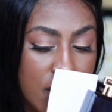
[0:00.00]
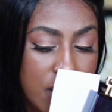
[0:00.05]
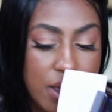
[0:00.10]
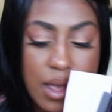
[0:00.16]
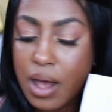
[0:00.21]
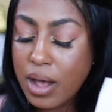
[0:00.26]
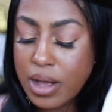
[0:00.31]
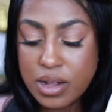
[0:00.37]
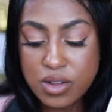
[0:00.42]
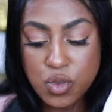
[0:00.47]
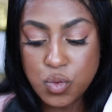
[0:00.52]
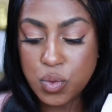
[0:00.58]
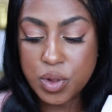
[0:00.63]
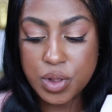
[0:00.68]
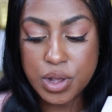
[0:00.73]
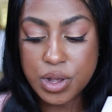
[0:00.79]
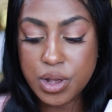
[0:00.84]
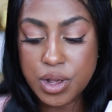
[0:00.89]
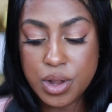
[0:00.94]
Yeah, it's
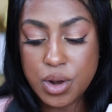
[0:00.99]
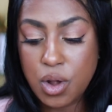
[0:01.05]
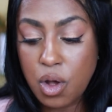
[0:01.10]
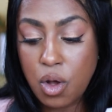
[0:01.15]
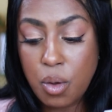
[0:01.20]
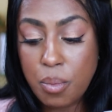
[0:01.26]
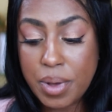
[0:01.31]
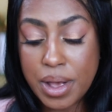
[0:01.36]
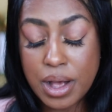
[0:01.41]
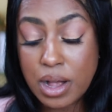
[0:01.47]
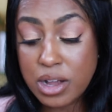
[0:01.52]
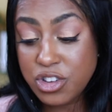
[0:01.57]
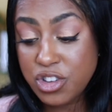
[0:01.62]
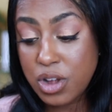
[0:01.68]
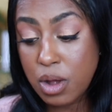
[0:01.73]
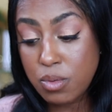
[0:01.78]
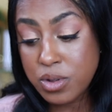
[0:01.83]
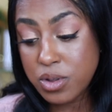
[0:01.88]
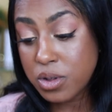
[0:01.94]
really good. Oh my gosh,
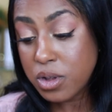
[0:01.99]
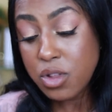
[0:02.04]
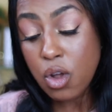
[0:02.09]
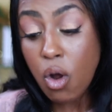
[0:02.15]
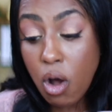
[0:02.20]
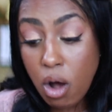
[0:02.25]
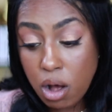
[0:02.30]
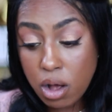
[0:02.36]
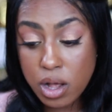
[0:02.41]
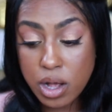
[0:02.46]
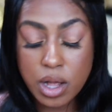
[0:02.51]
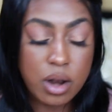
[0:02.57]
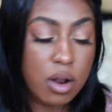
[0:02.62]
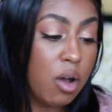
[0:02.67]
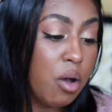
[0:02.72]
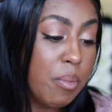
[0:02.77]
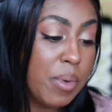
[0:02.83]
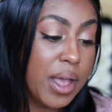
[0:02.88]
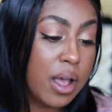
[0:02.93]
that one's good. They're all good.
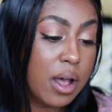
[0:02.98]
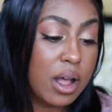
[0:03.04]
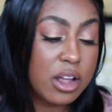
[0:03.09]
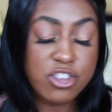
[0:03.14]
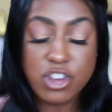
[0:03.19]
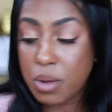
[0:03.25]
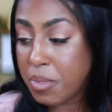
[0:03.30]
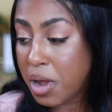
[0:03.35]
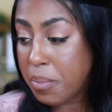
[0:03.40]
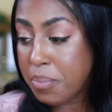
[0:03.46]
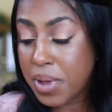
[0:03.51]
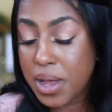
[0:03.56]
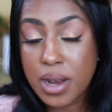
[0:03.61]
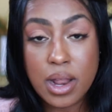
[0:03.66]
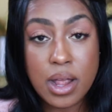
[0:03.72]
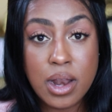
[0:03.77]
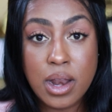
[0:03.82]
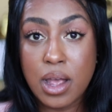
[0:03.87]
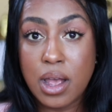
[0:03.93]
Oh my gosh, I'm not
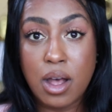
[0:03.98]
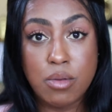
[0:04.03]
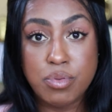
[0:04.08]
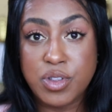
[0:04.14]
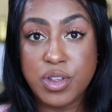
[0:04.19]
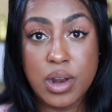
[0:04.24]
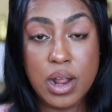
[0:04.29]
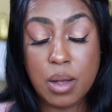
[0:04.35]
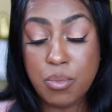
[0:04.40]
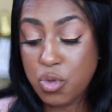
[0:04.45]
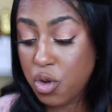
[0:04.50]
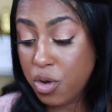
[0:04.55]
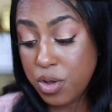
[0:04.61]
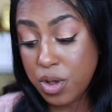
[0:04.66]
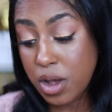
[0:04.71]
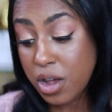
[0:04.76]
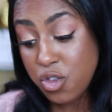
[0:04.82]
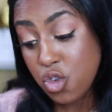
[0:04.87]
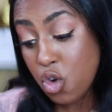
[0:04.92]
being any help today. I'm sorry,
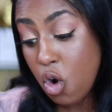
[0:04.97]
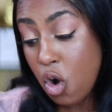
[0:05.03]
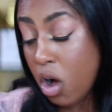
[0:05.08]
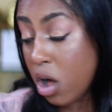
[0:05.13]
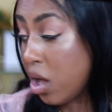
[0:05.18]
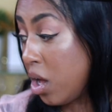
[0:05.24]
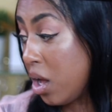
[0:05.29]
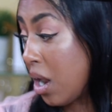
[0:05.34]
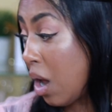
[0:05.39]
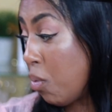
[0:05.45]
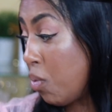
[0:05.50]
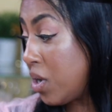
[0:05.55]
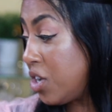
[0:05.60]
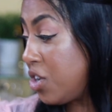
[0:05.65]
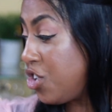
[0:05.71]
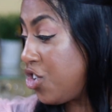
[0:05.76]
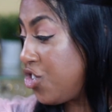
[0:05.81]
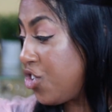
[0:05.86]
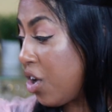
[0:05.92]
you guys. They're all good. I
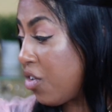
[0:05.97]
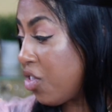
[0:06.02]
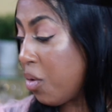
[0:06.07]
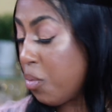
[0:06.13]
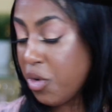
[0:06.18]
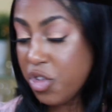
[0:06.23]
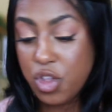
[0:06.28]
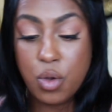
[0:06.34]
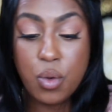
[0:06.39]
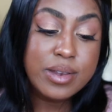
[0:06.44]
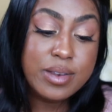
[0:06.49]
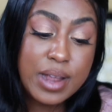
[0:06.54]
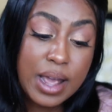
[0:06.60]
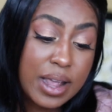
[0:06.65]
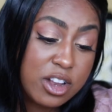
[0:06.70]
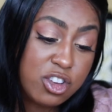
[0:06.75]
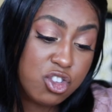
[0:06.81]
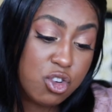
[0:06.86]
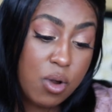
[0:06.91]
wanted to share them with you.
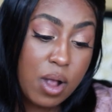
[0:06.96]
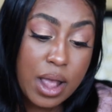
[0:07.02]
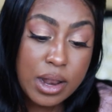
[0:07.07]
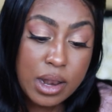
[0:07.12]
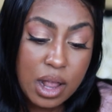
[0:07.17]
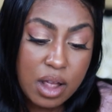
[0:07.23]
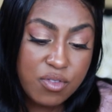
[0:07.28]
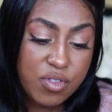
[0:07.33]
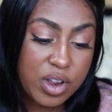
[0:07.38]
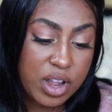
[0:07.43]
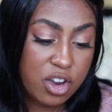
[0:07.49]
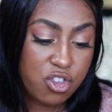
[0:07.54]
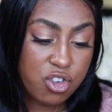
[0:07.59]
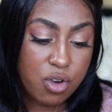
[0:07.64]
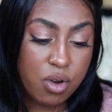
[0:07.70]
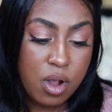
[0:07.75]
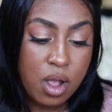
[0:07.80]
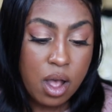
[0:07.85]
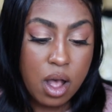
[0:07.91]
Danger. I love
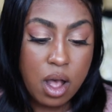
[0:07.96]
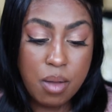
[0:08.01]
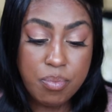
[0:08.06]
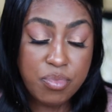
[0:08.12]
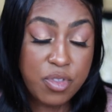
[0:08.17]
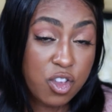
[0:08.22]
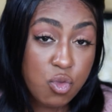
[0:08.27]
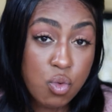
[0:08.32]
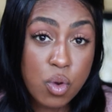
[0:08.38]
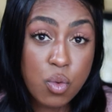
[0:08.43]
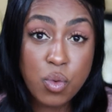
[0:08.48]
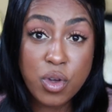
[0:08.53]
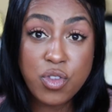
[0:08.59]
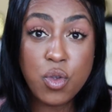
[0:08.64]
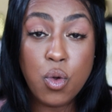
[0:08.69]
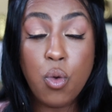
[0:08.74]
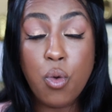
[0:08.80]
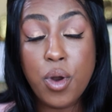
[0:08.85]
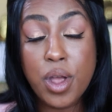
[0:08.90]
Danger. Um, this one
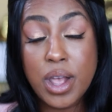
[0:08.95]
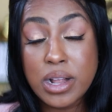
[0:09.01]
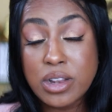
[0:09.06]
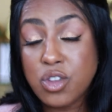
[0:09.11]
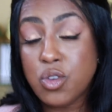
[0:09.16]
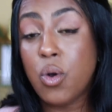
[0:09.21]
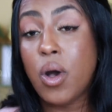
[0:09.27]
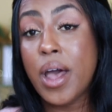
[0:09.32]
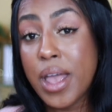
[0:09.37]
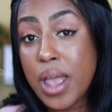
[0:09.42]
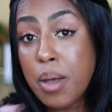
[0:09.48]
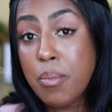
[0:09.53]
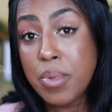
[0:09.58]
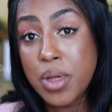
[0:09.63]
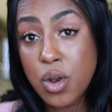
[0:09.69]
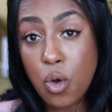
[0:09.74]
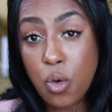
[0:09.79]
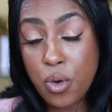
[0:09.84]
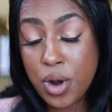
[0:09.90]
was the Oriental. I am
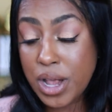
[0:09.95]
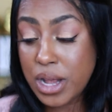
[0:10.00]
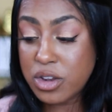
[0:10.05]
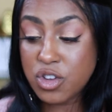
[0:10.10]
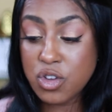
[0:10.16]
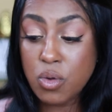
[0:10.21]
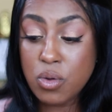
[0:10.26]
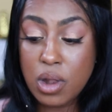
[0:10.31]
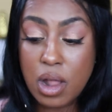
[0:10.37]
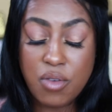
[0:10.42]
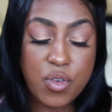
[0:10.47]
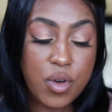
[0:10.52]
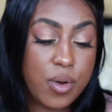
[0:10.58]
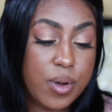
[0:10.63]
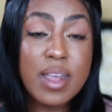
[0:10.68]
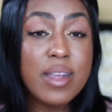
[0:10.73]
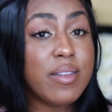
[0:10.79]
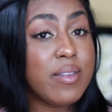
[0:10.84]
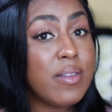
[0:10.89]
an Oriental
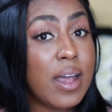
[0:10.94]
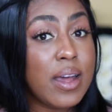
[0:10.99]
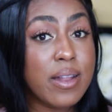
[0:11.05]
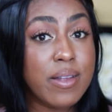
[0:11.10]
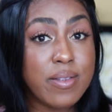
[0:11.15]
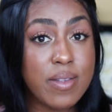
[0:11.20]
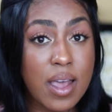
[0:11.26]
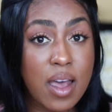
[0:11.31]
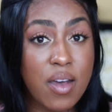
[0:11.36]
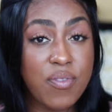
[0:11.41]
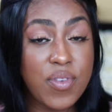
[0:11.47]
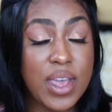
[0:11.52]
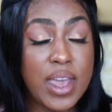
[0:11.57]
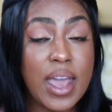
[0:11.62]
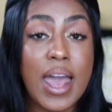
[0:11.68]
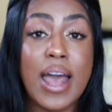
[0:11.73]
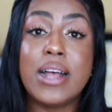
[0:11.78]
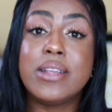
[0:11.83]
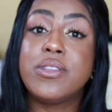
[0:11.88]
lover. It's not as
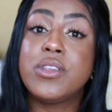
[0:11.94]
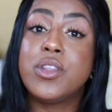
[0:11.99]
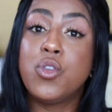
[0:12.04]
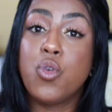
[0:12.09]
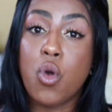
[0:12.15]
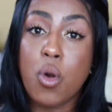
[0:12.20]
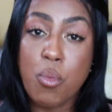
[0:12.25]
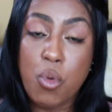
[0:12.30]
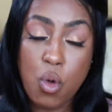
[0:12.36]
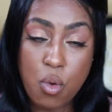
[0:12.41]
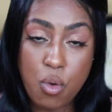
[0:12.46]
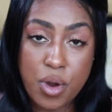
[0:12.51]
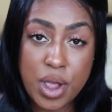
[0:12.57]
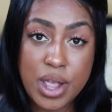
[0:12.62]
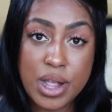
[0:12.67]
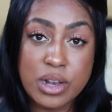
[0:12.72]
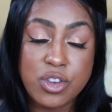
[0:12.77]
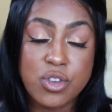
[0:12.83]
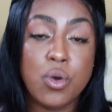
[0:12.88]
heavy as the normal
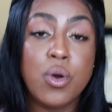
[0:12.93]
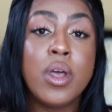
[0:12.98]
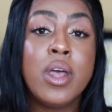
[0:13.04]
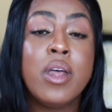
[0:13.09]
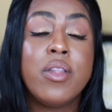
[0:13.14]
Oriental.